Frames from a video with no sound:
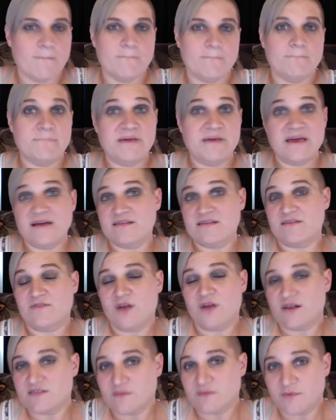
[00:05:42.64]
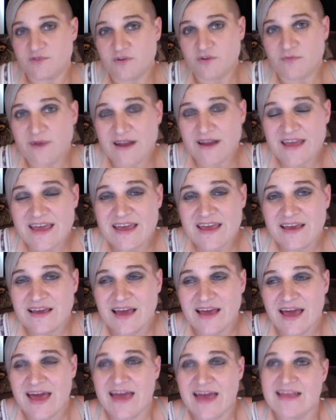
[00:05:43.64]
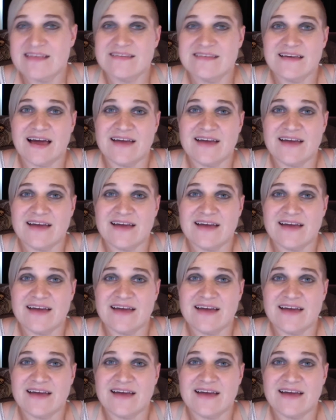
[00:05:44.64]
because I've lost so much already, and